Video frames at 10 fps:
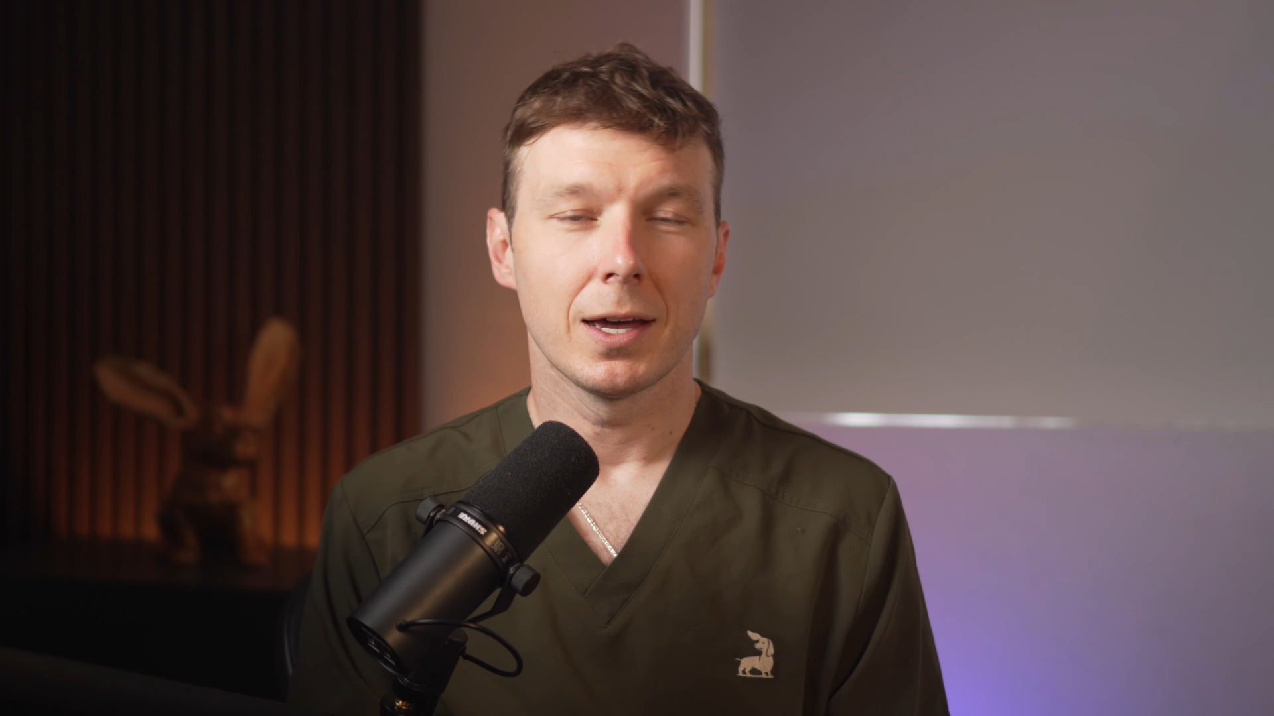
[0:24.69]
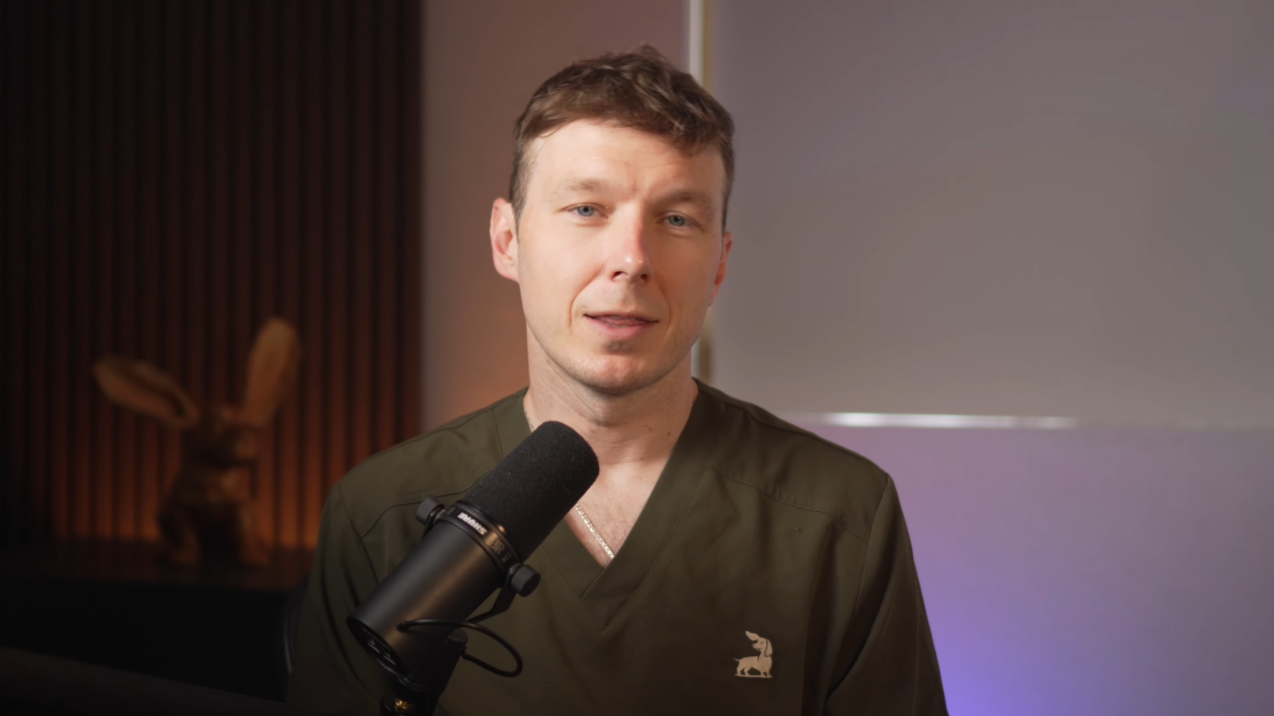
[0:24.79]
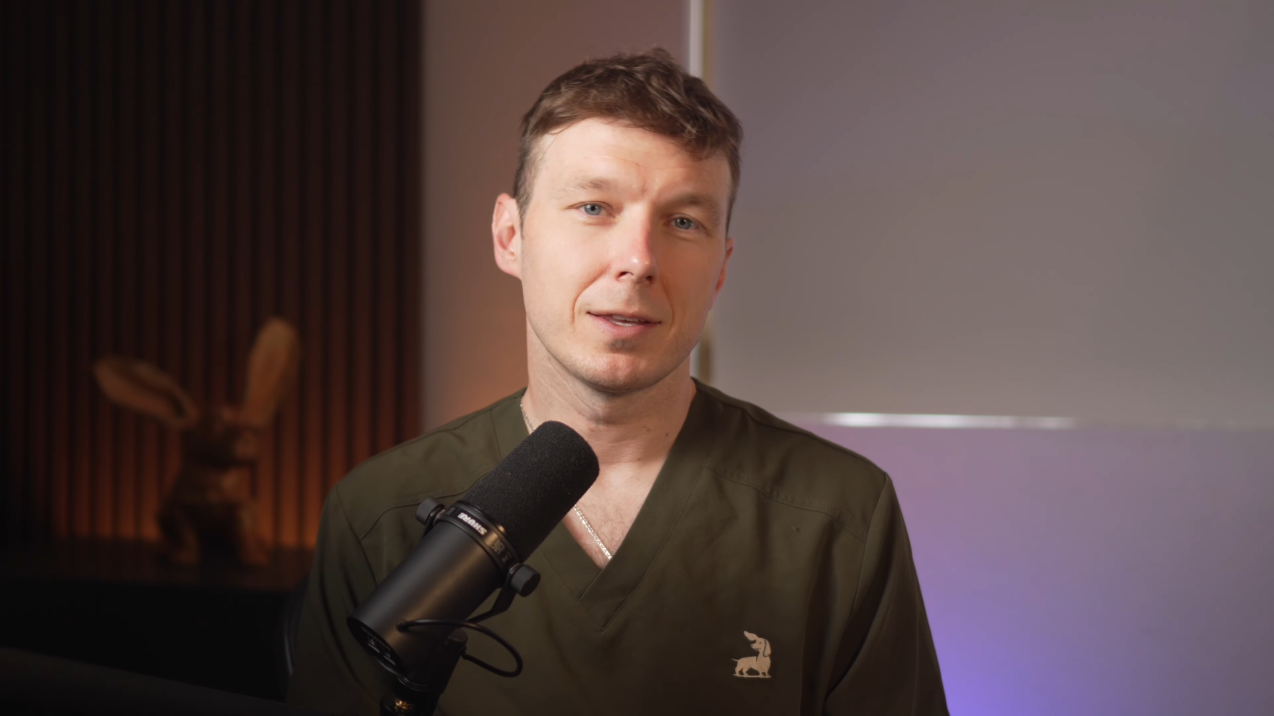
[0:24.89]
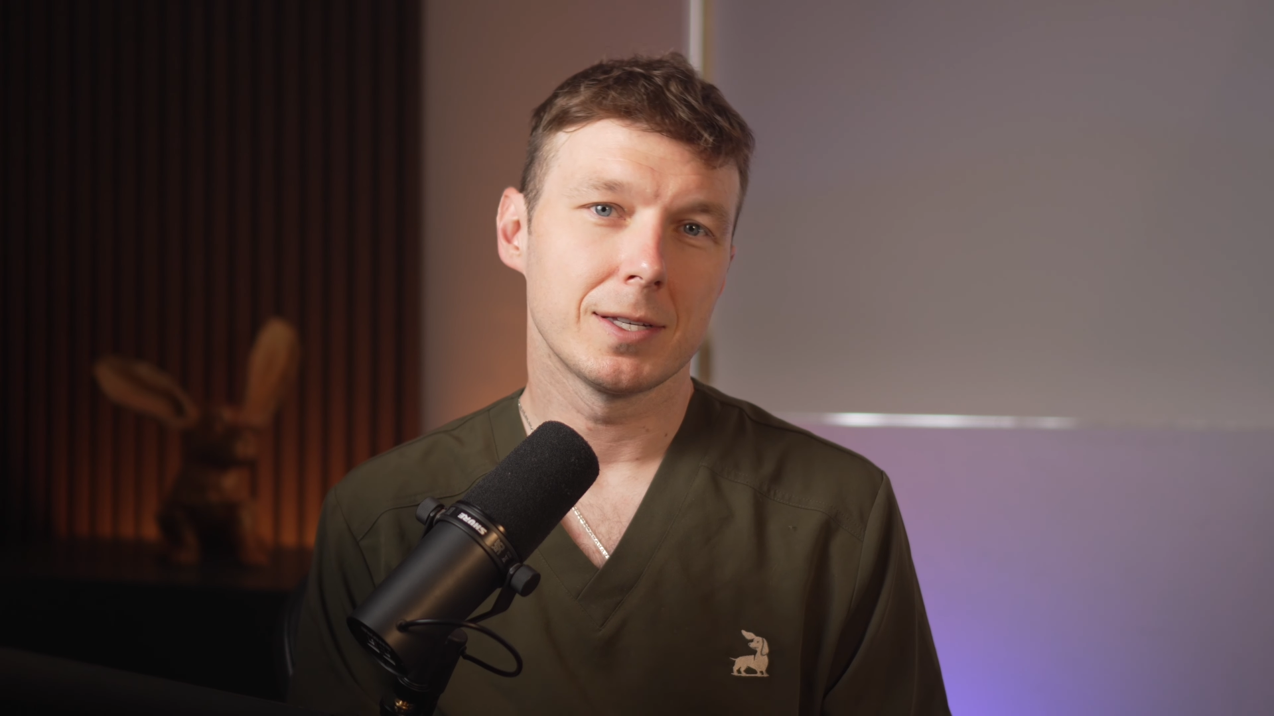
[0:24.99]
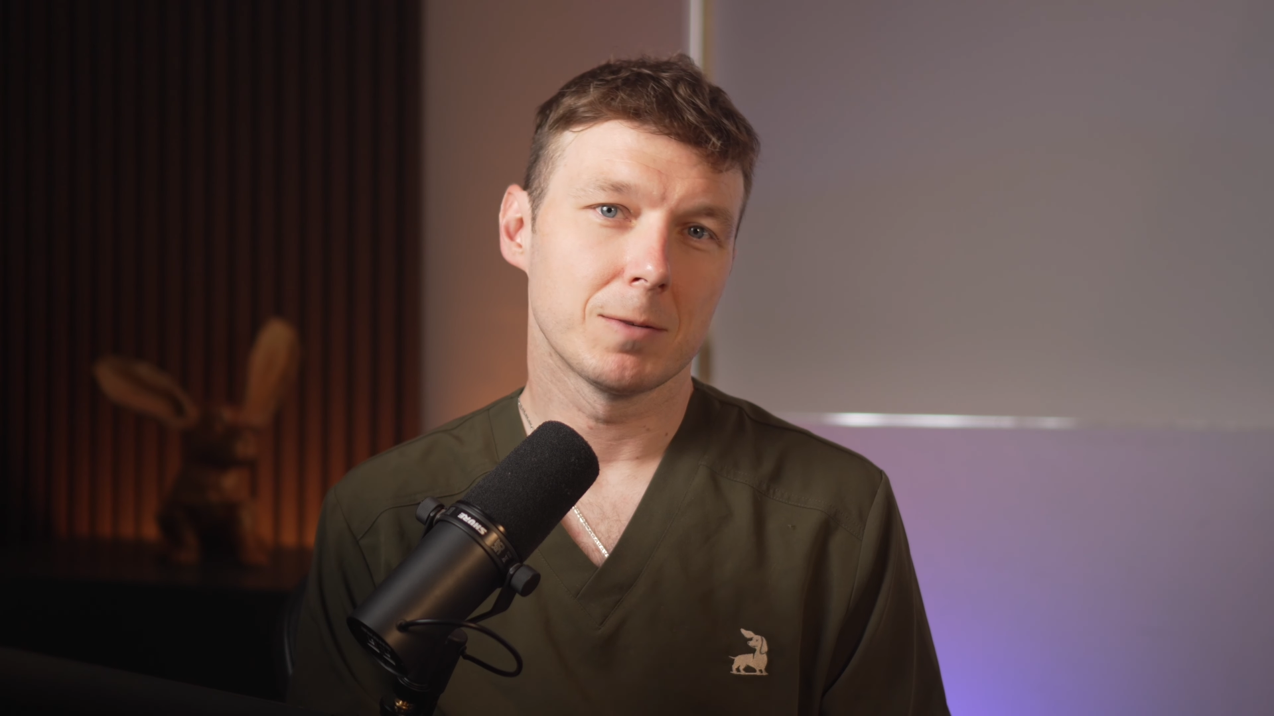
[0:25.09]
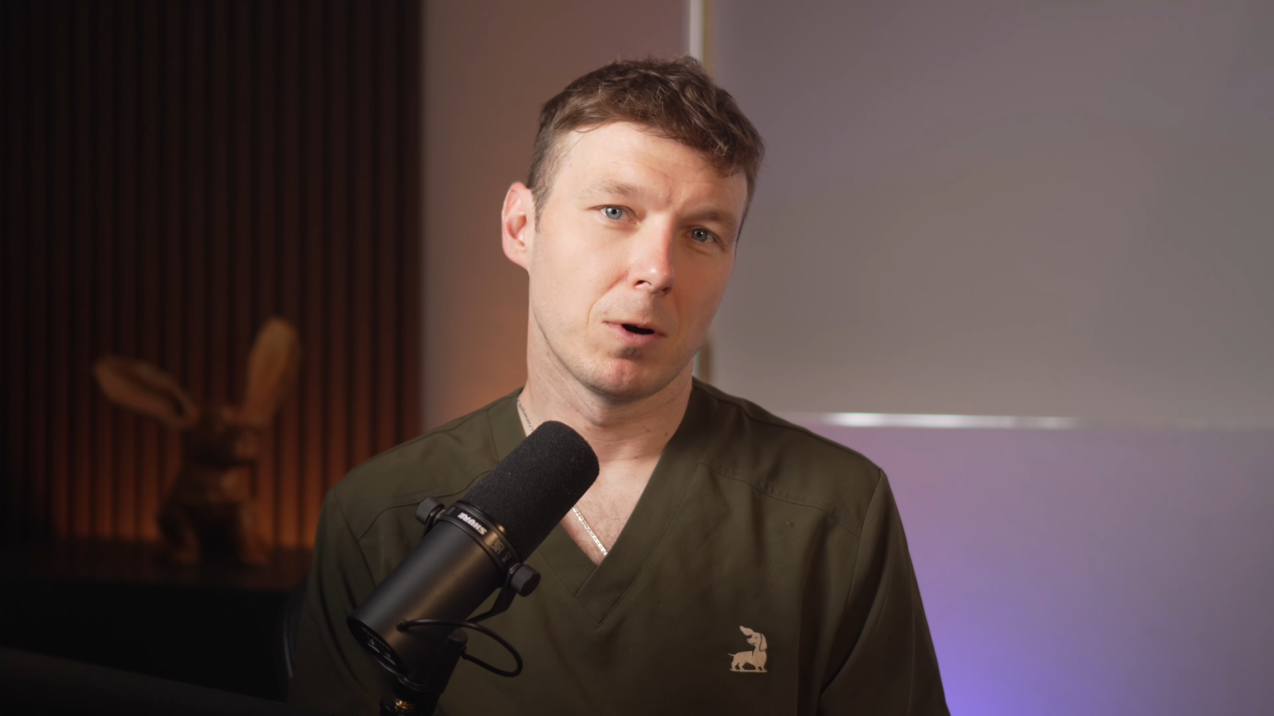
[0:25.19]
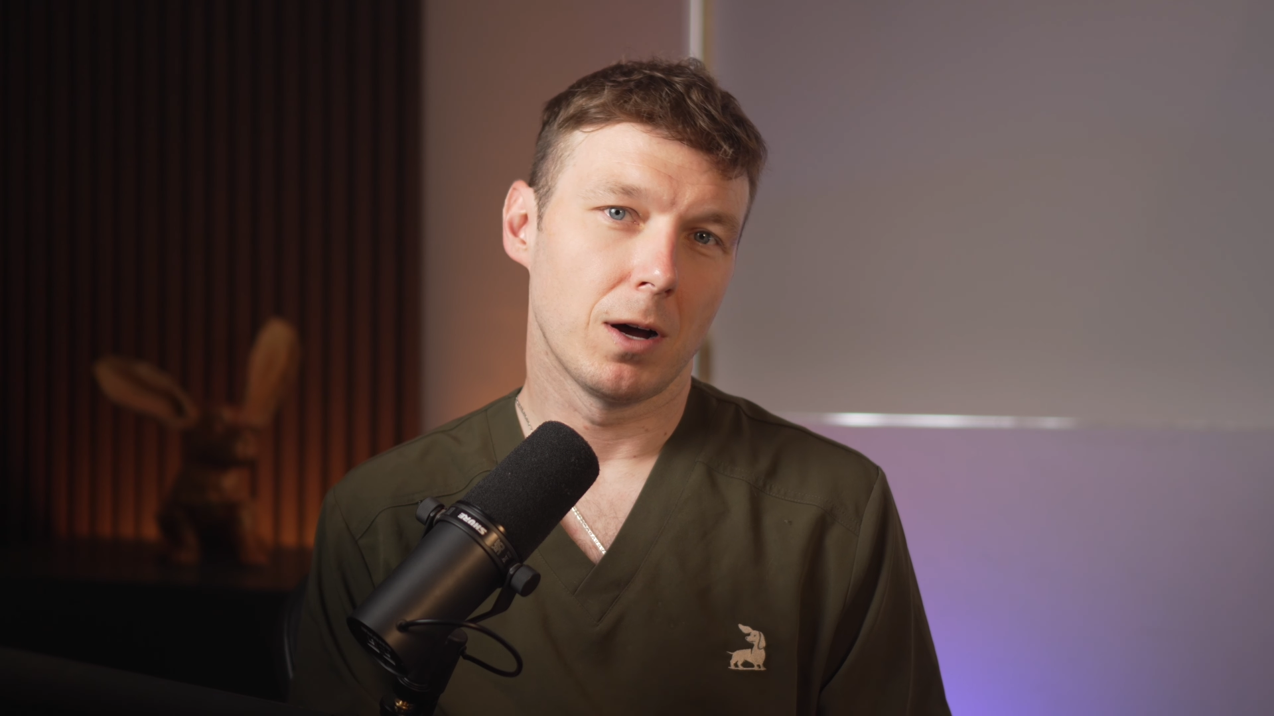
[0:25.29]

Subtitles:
and this is what